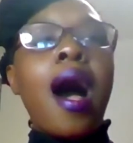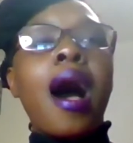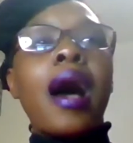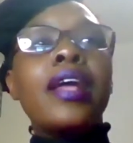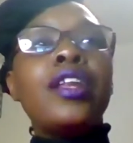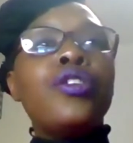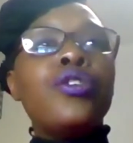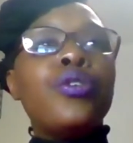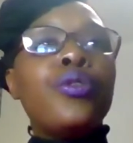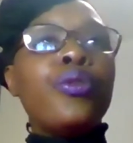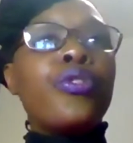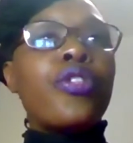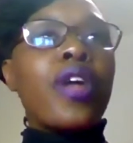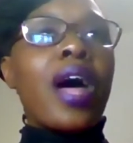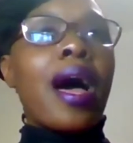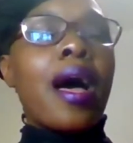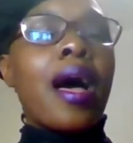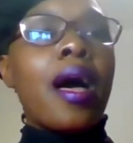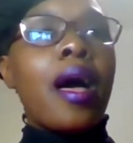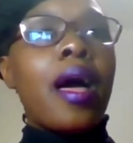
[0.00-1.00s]
I knew
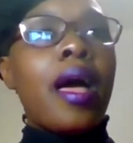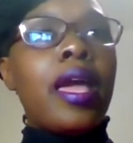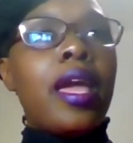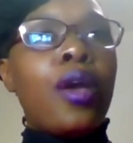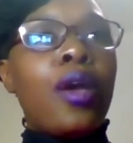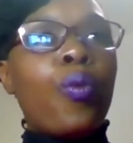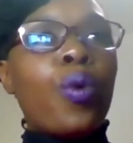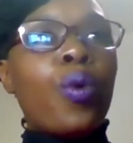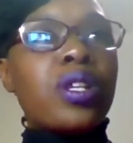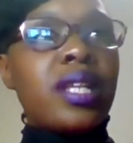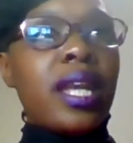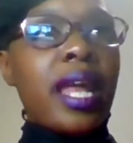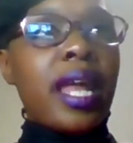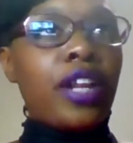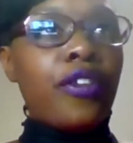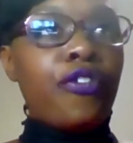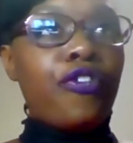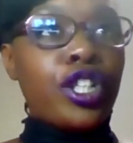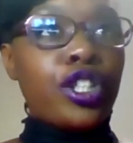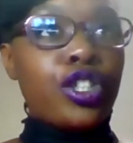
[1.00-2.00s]
that it
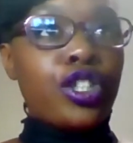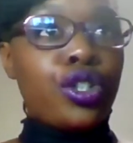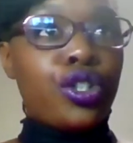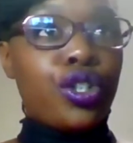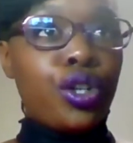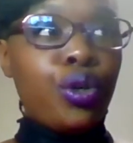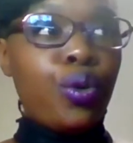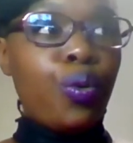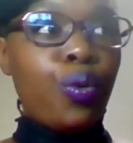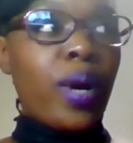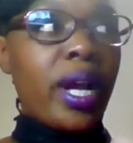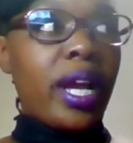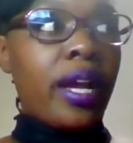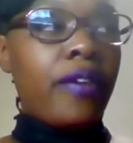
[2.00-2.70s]
wasn't anything to do